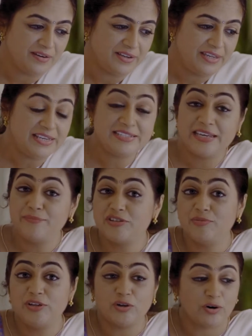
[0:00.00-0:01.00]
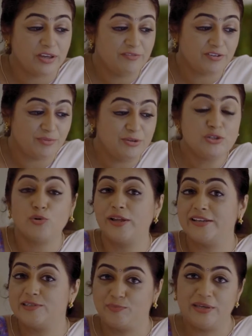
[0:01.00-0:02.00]
he seems to be talking from his own
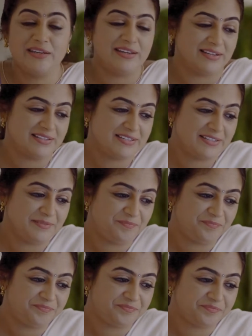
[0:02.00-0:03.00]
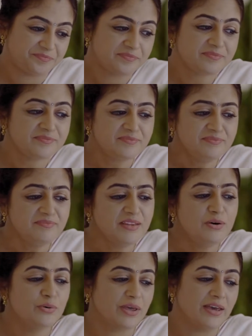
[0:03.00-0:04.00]
experience.
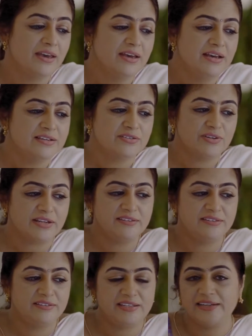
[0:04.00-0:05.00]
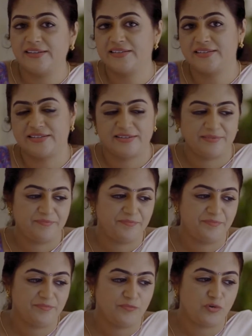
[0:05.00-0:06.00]
Okay, so that is
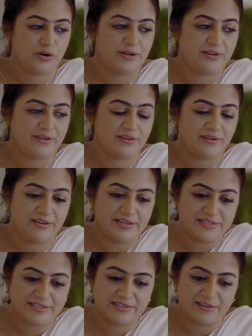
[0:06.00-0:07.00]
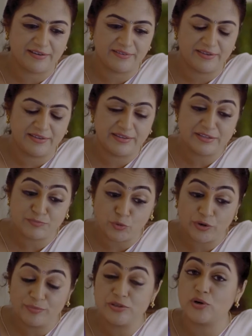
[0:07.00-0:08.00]
what is this
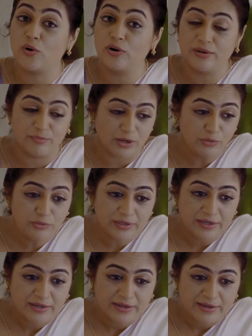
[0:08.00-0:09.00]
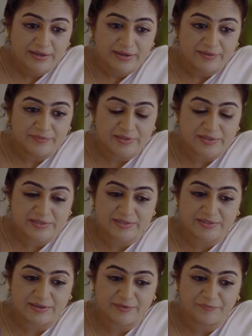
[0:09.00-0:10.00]
poem is all about.
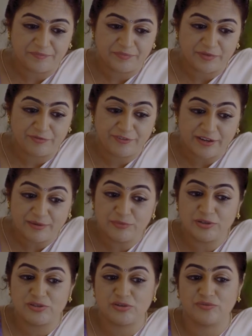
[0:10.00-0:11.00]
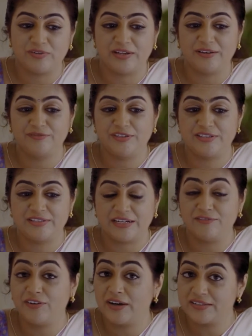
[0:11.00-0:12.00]
This firmness of love, the
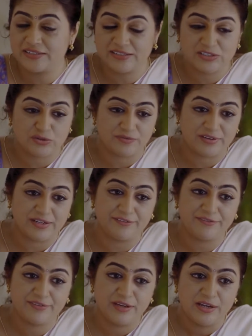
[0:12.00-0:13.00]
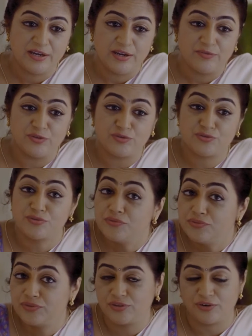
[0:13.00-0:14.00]
steadfastness of love, the
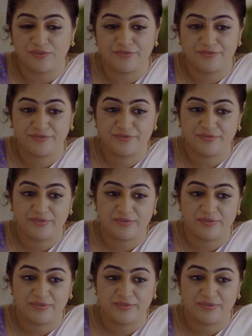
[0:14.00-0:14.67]
truth of